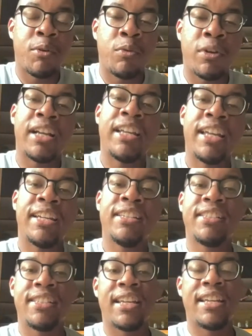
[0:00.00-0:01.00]
But what I can
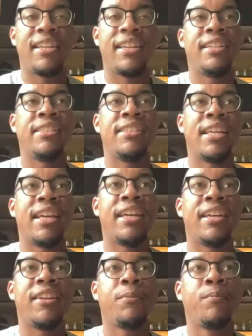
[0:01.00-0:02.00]
say is
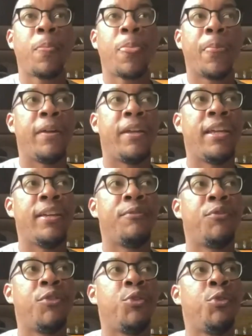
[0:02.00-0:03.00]
that
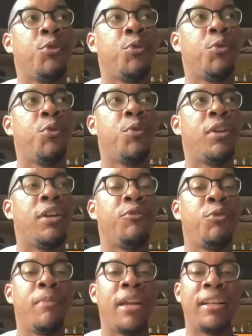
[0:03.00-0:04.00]
if you
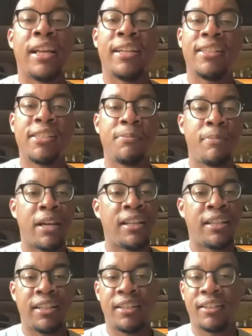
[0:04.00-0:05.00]
make like
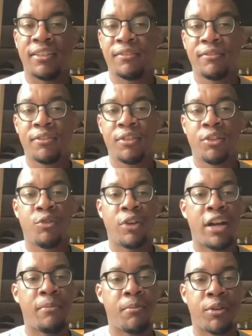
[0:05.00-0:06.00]
spelling,
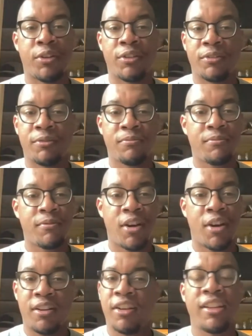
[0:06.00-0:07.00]
grammar,
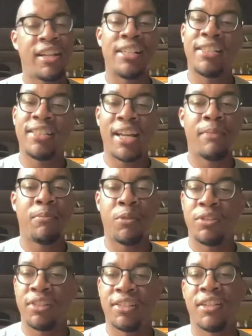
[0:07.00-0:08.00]
other kinds of
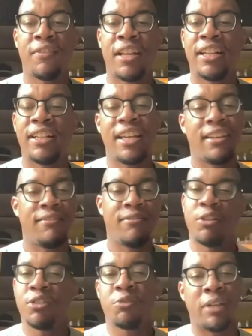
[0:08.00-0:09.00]
typos and stuff like that,
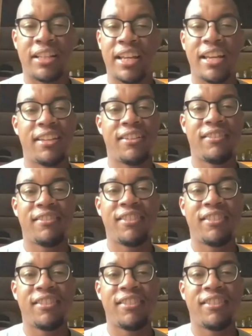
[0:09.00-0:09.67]
don't sweat that.